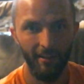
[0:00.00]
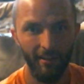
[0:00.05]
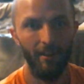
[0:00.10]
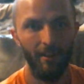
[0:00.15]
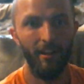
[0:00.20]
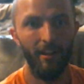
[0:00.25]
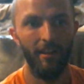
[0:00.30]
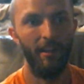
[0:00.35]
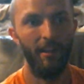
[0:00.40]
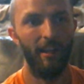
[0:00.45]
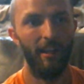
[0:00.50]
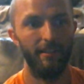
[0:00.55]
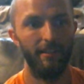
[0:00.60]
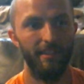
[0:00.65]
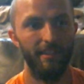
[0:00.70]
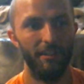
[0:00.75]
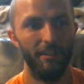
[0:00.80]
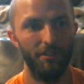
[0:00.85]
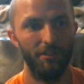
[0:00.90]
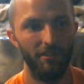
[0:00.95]

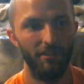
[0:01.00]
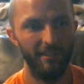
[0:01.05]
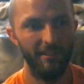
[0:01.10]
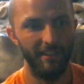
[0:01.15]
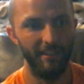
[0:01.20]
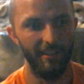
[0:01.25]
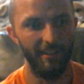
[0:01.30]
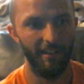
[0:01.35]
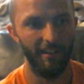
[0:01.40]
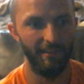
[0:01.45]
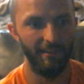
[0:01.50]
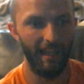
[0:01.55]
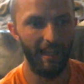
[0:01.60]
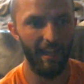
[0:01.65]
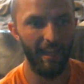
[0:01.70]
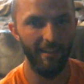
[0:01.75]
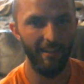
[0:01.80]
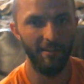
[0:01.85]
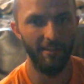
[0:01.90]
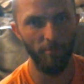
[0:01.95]
essentially end
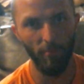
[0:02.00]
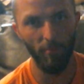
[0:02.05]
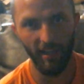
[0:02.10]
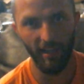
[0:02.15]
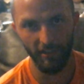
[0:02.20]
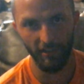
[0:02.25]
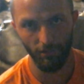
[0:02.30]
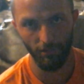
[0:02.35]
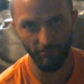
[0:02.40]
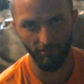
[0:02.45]
my career